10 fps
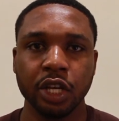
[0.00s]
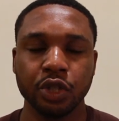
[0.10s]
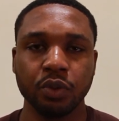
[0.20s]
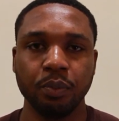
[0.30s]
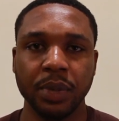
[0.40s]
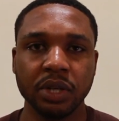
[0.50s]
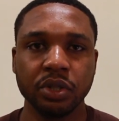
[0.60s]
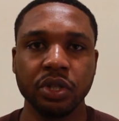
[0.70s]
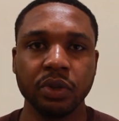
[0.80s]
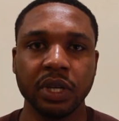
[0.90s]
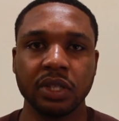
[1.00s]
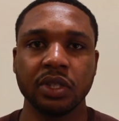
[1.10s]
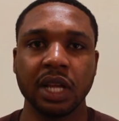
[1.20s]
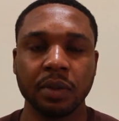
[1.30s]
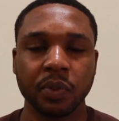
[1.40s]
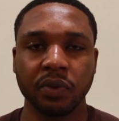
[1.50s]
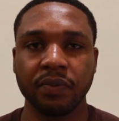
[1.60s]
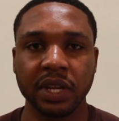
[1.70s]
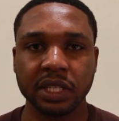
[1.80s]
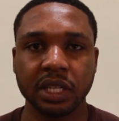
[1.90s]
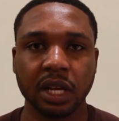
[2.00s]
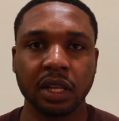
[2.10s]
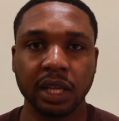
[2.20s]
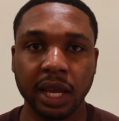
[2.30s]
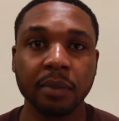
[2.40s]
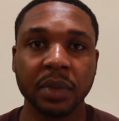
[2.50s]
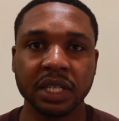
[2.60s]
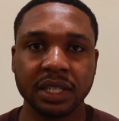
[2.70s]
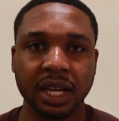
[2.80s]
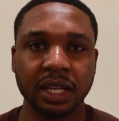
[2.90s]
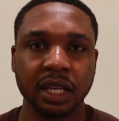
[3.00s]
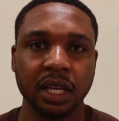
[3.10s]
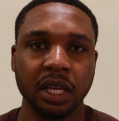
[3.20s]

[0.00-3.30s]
should build you into that professional airman that